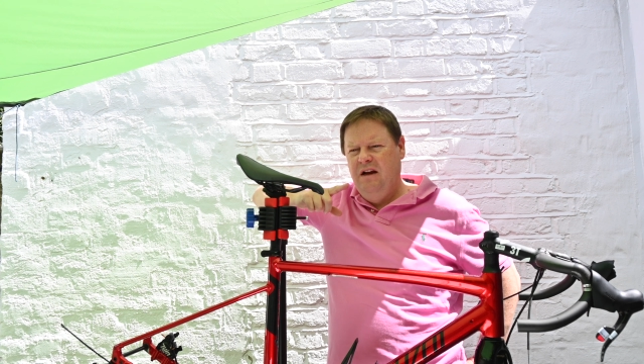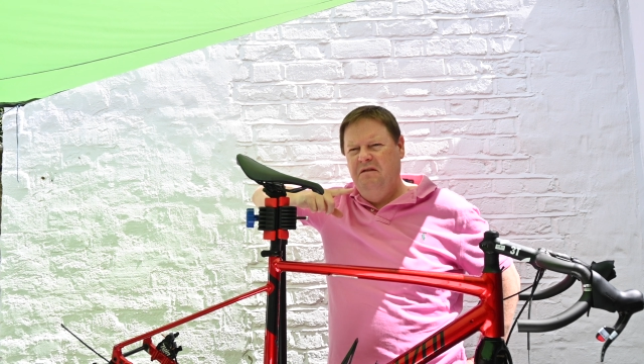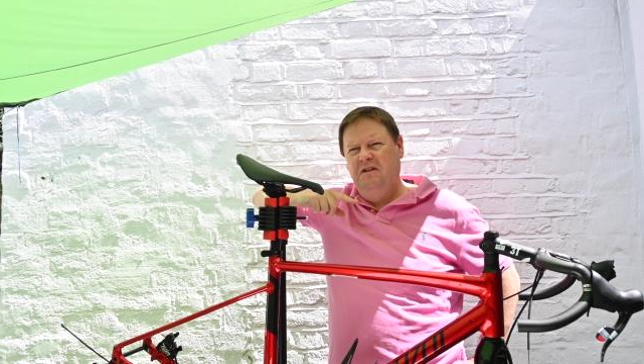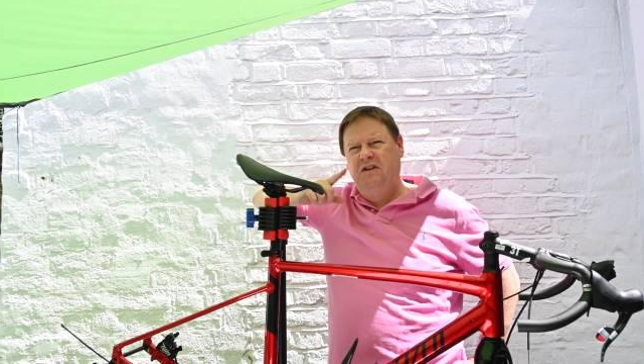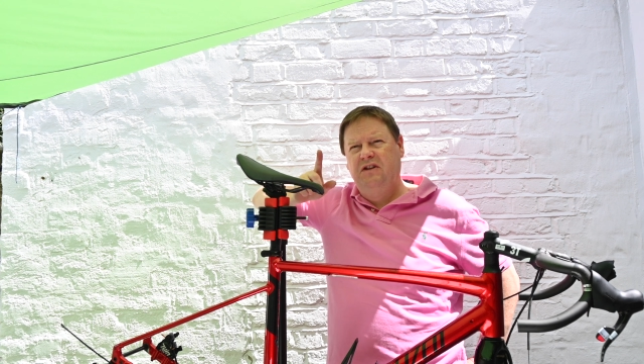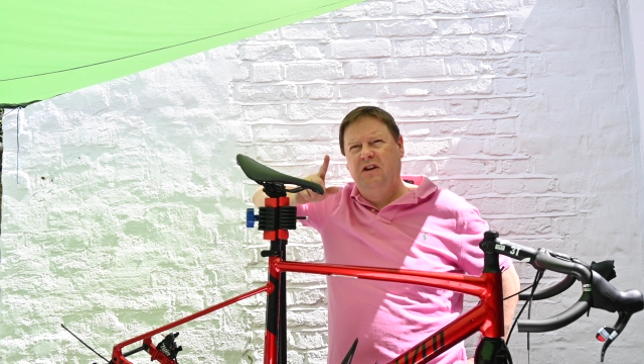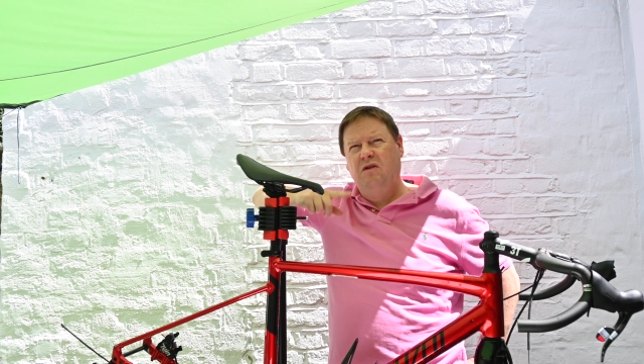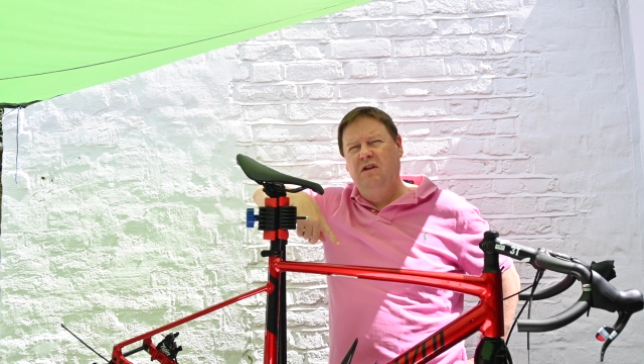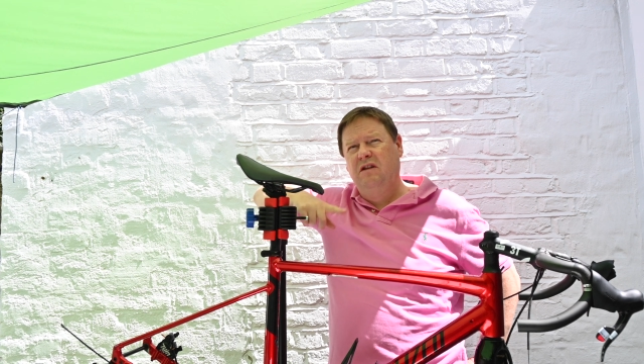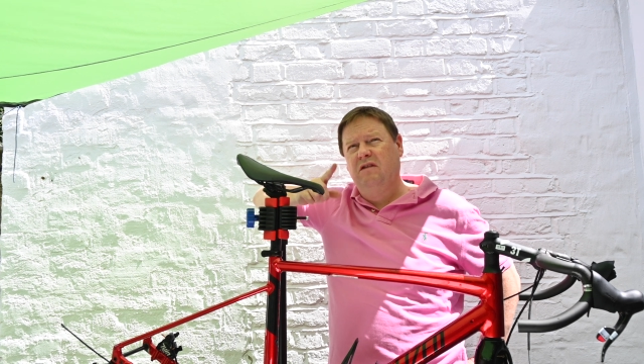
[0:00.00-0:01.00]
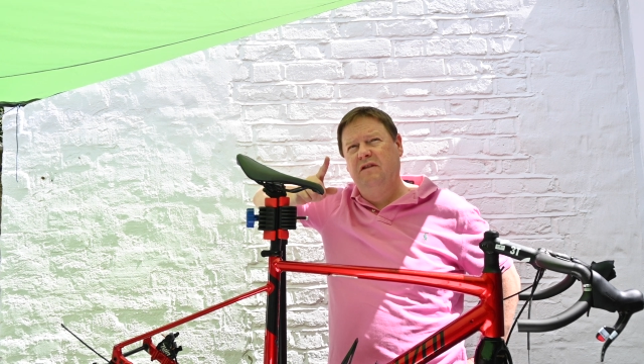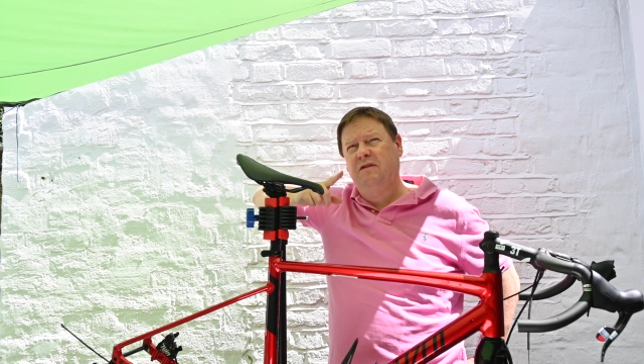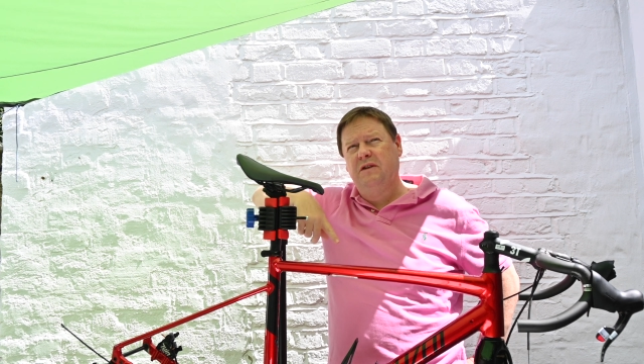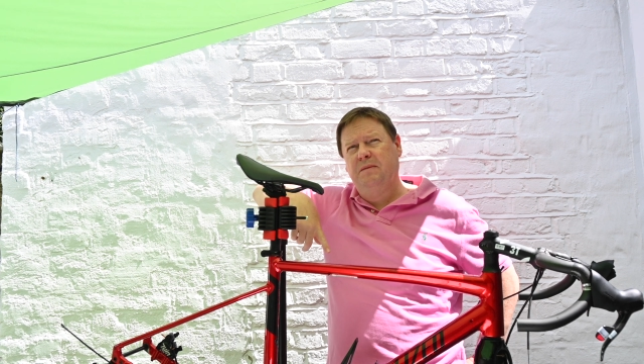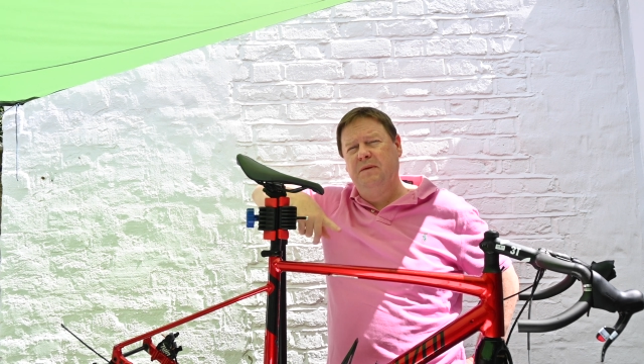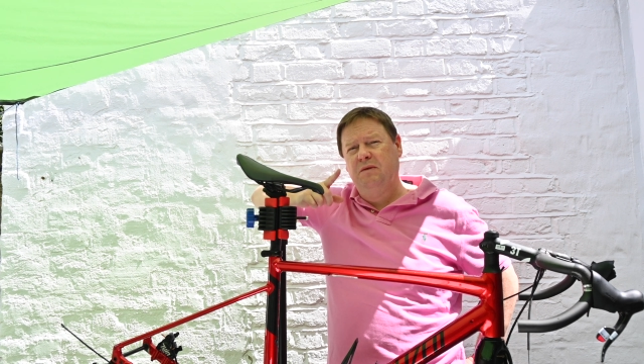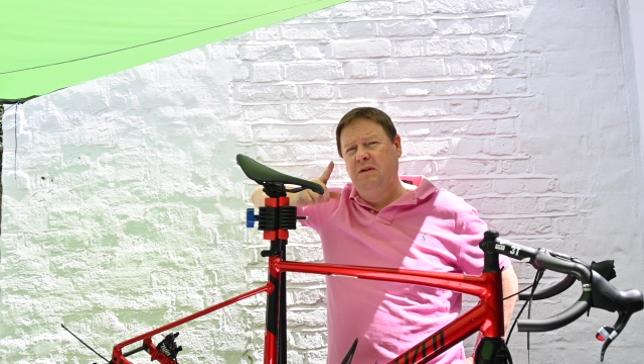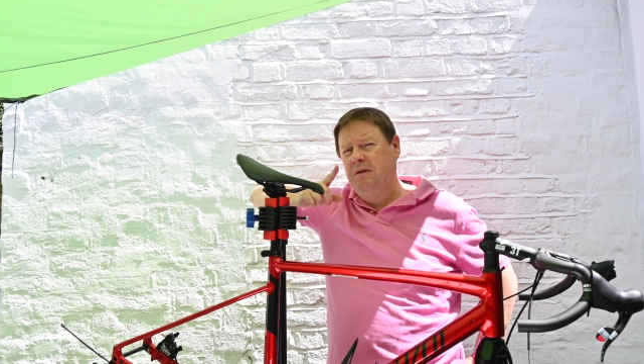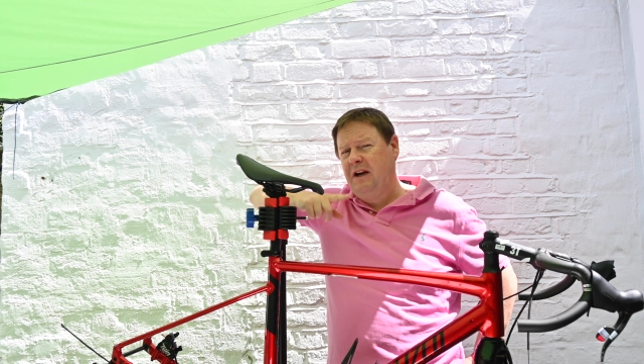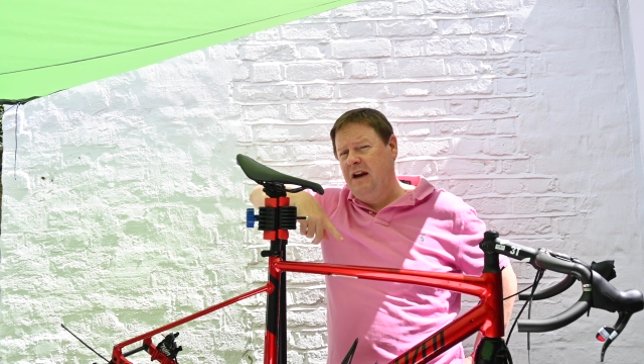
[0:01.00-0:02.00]
There's so little difference between
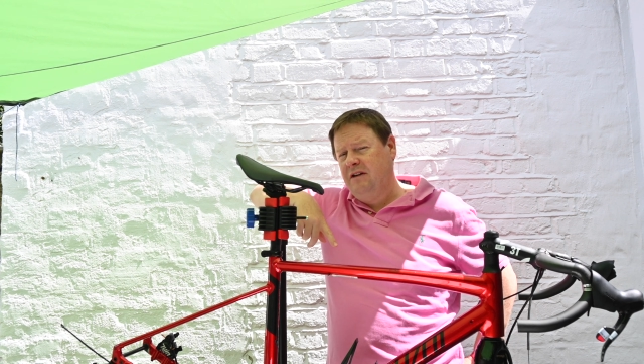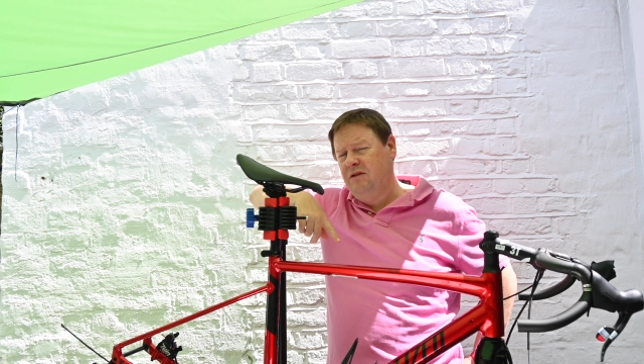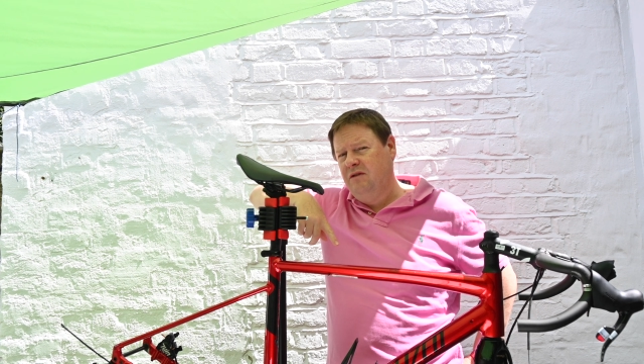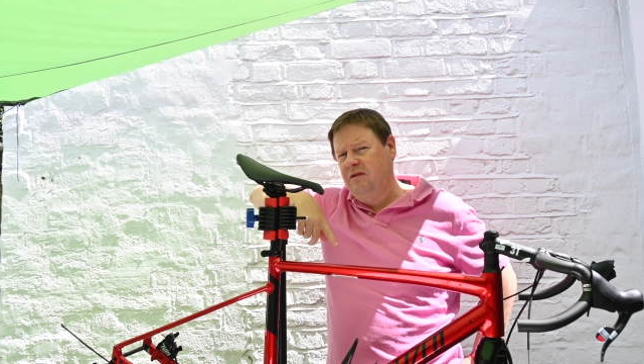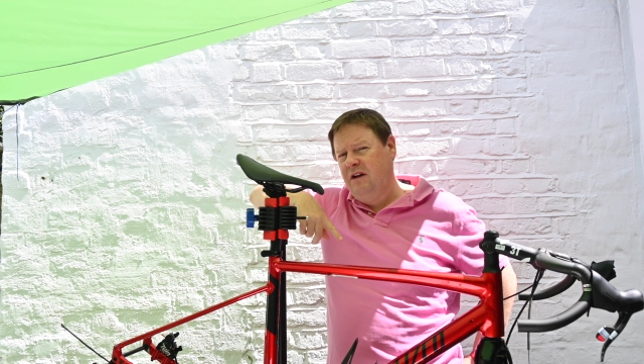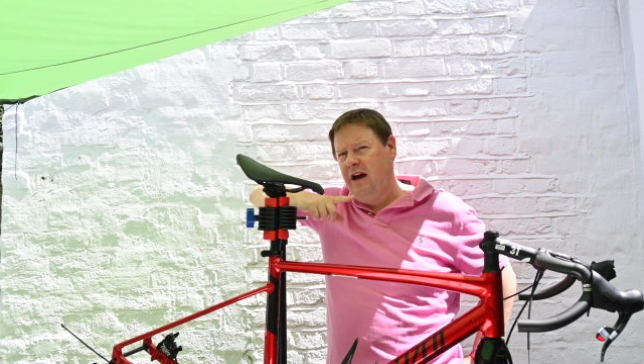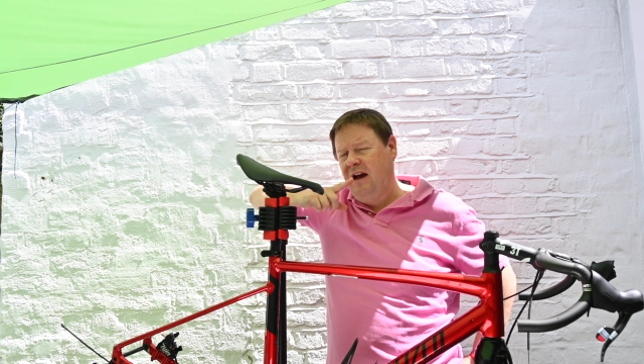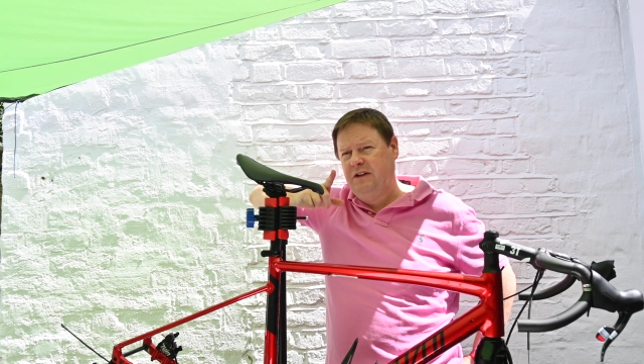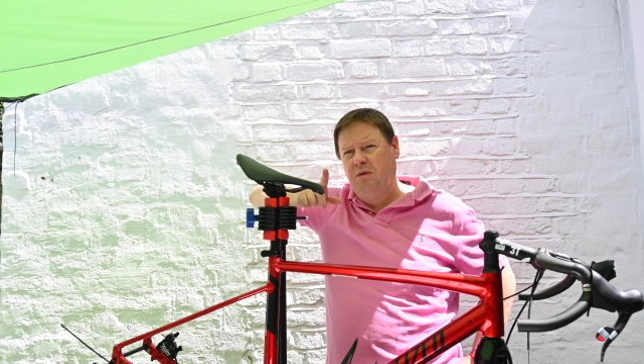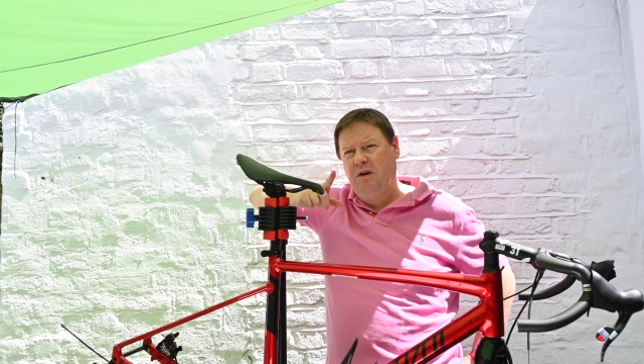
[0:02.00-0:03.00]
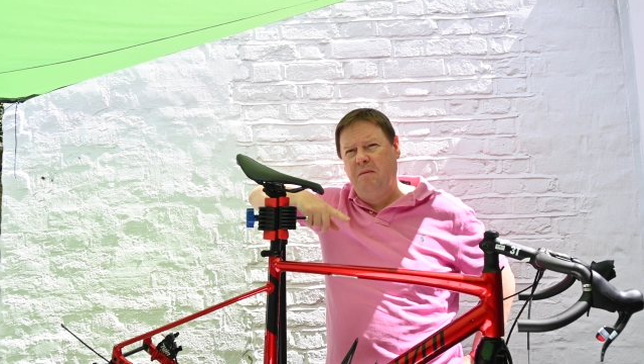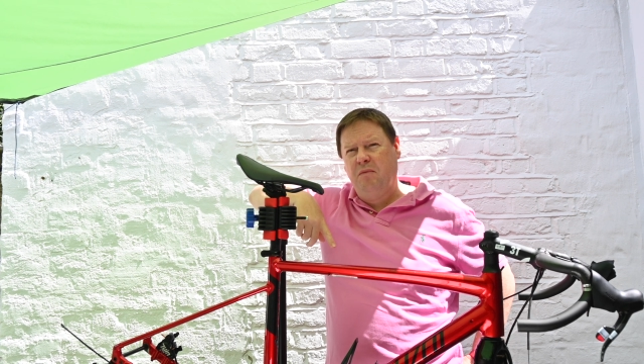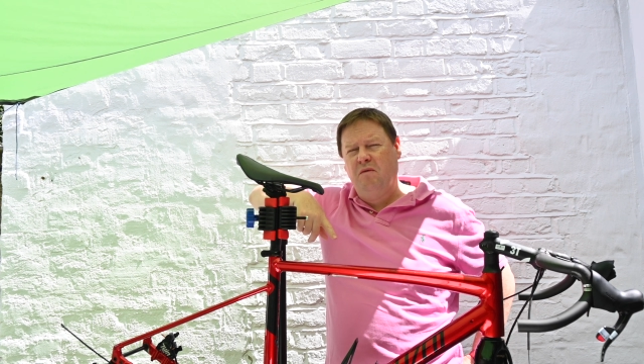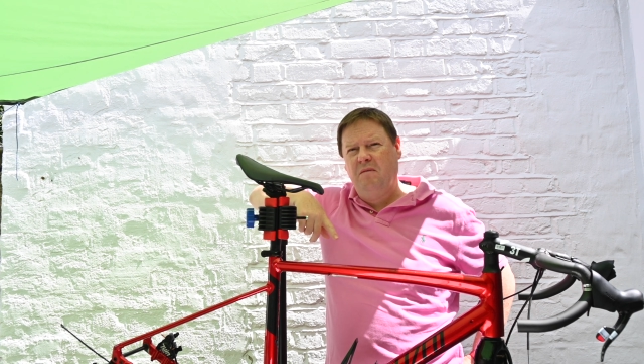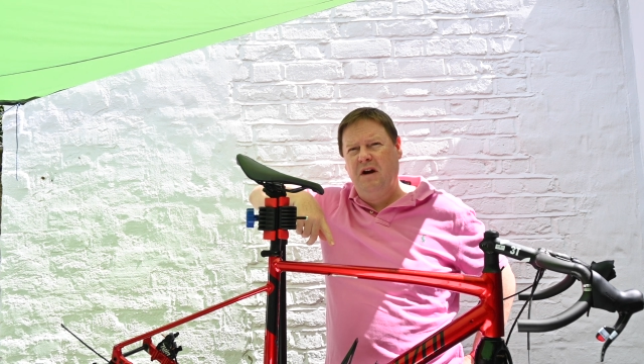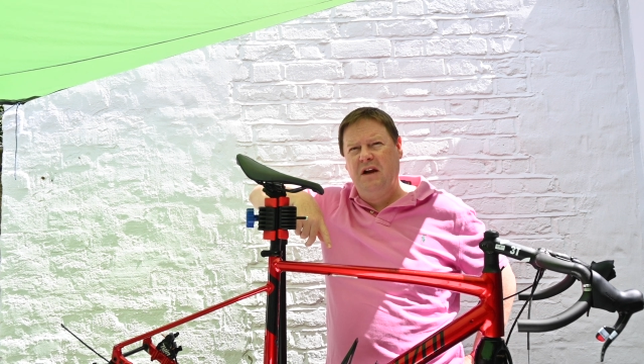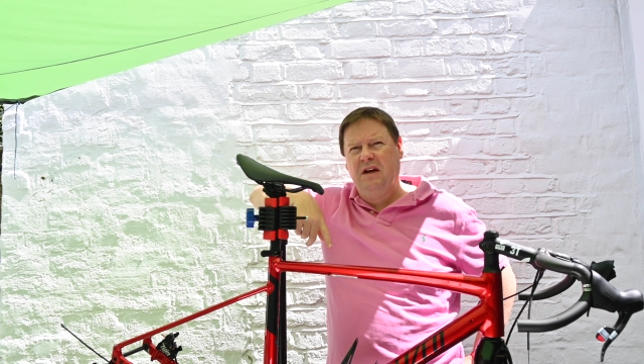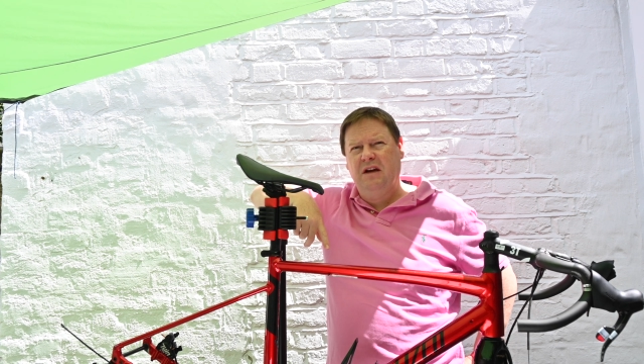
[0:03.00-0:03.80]
the mechanical. So when I bought my,